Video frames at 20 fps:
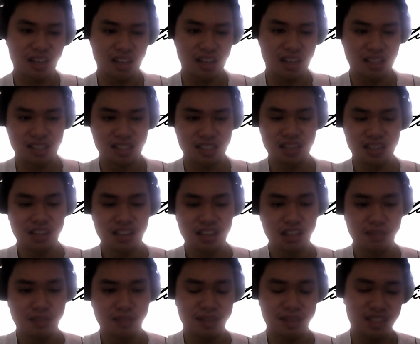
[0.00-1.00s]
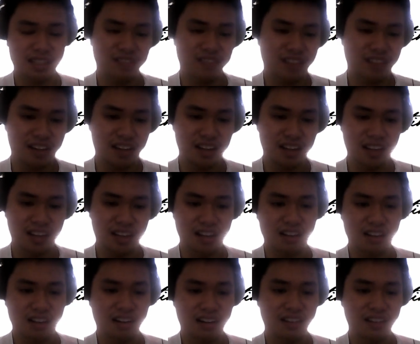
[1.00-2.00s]
it is specified
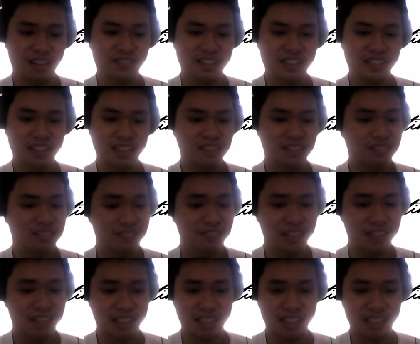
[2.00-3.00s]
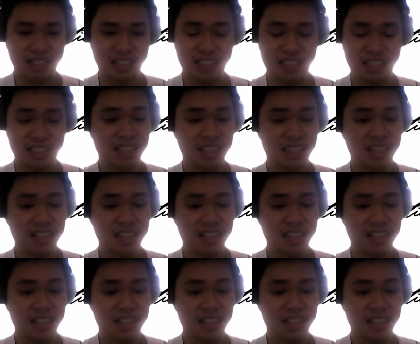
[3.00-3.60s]
in RFC 1256.